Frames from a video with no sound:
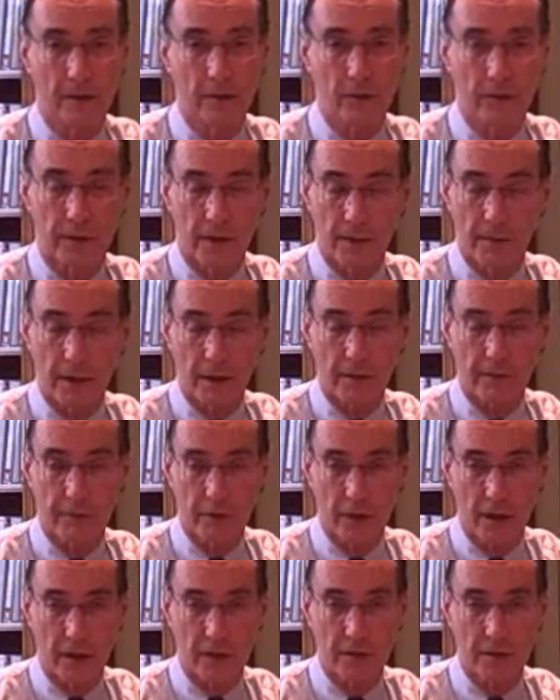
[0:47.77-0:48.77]
So the amount
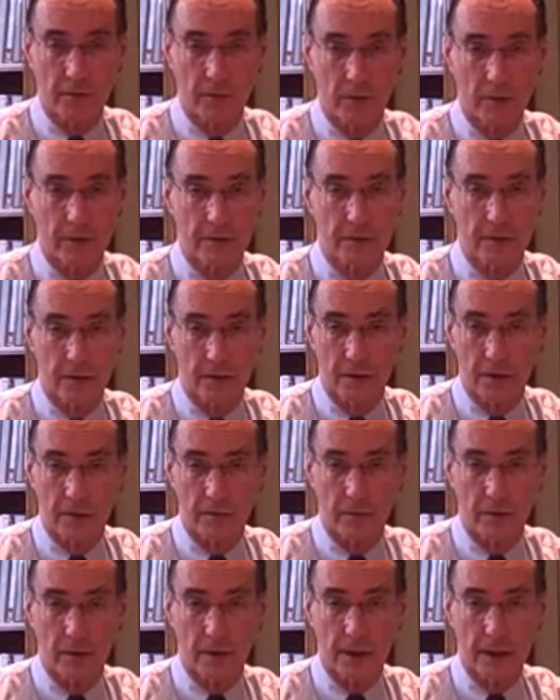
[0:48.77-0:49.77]
of child support is
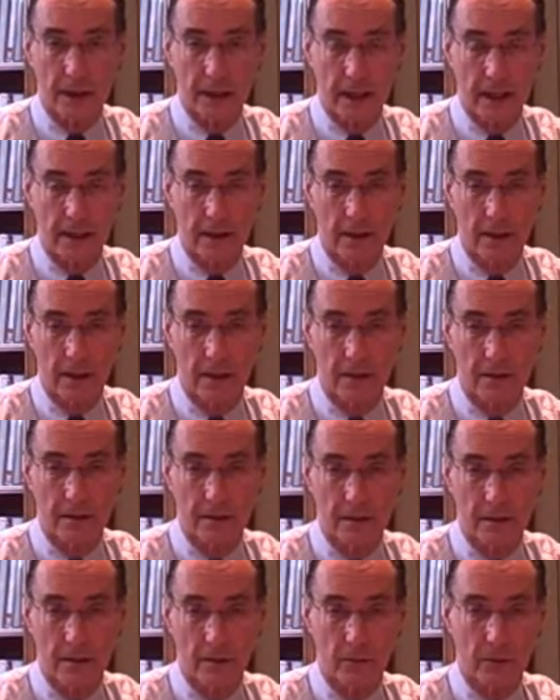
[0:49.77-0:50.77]
determined on the
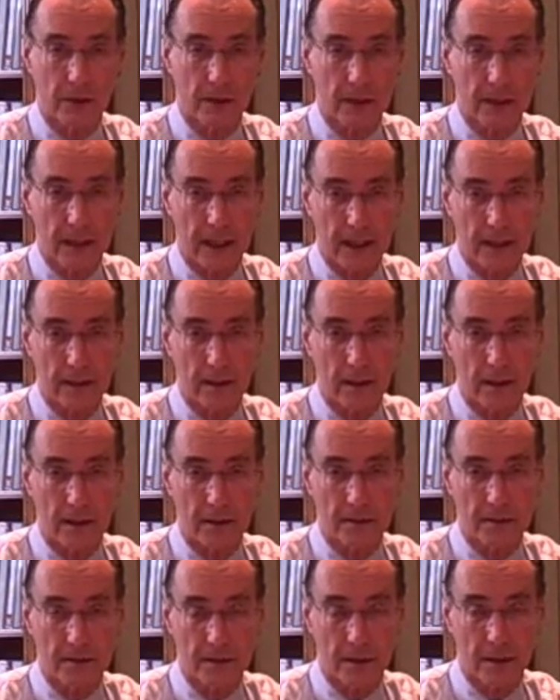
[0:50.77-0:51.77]
guidelines, and what the
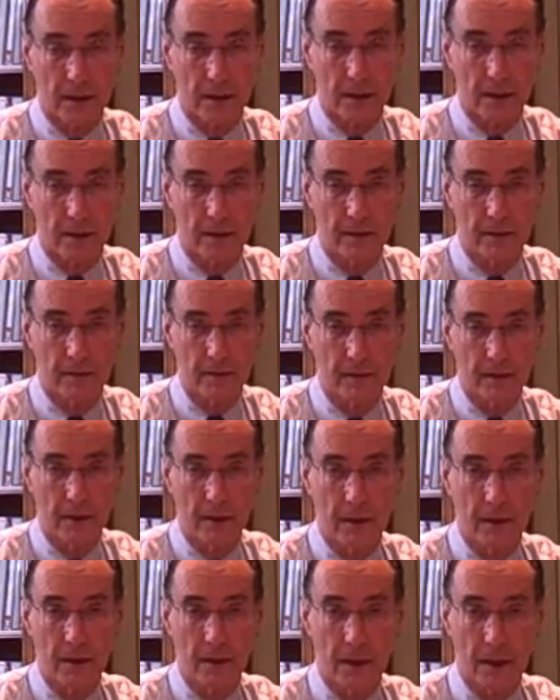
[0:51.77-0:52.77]
guidelines say
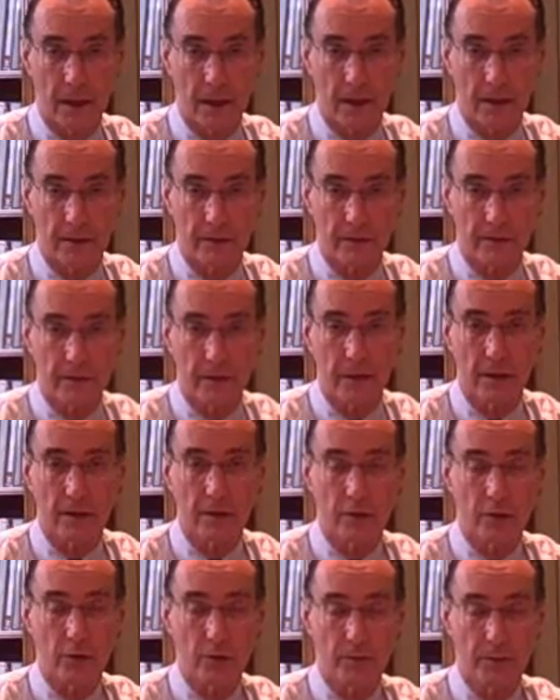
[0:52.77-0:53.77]
is
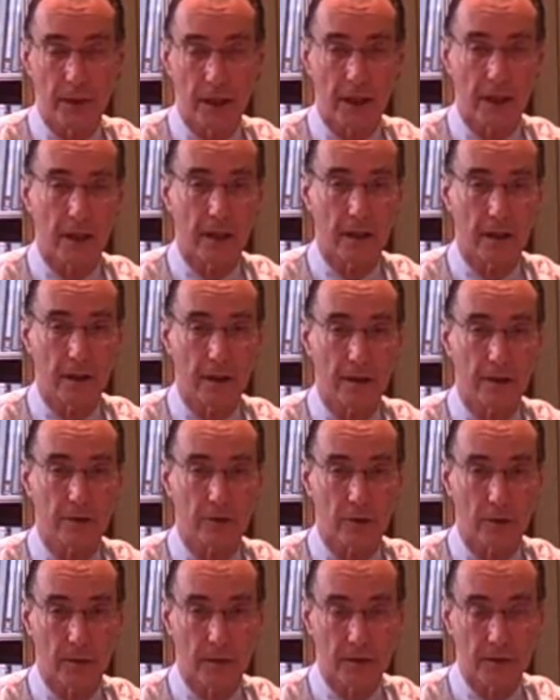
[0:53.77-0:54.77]
you pay
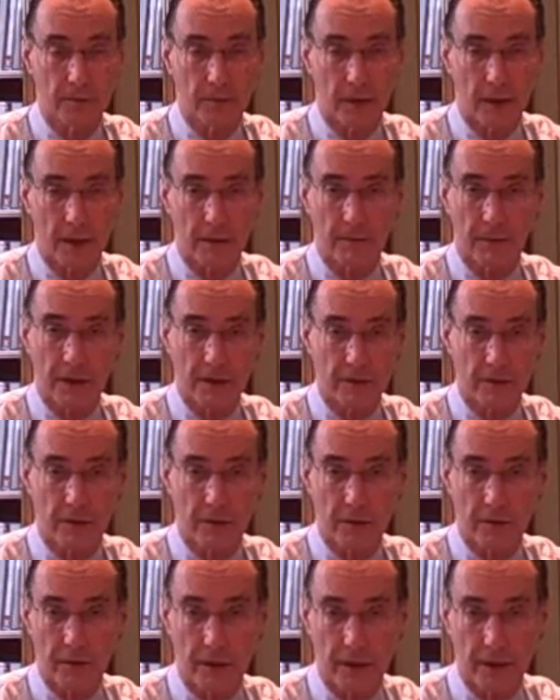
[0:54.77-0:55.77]
so much money based
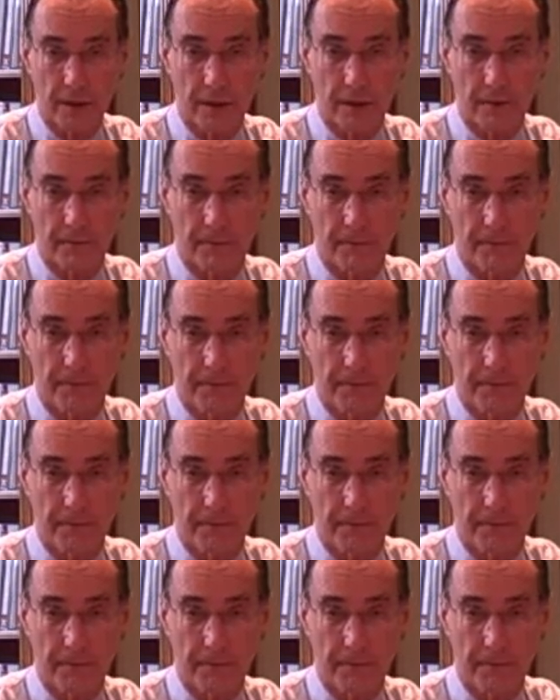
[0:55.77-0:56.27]
on your income.